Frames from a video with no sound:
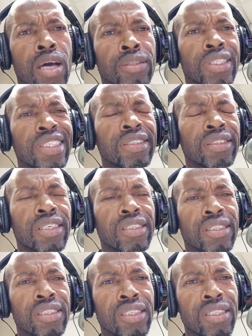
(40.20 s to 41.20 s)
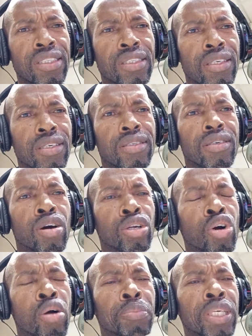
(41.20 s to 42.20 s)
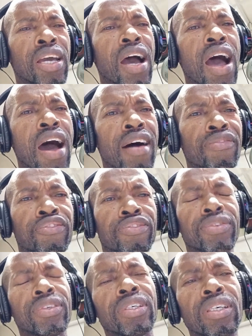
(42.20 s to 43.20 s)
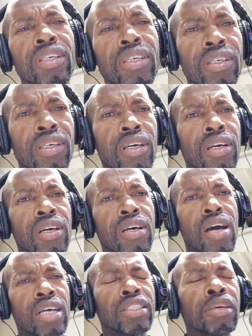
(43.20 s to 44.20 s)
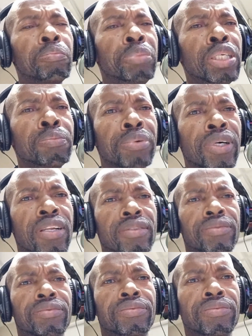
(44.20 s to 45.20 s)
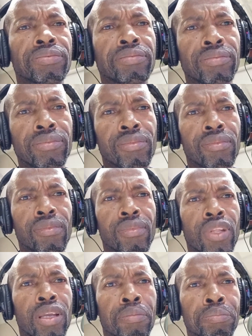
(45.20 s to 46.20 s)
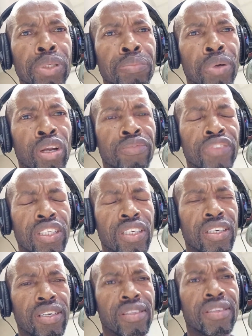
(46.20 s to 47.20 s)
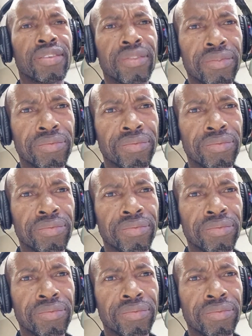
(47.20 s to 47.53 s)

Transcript: and to intercede on our behalf as a people, people of the earth.